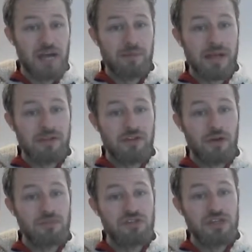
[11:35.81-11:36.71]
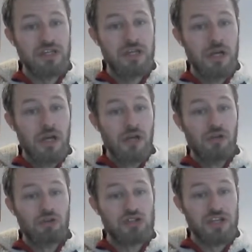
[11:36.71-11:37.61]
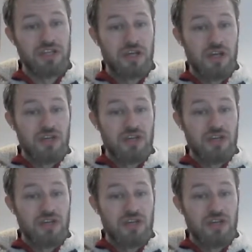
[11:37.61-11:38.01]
and magnetometry looks like.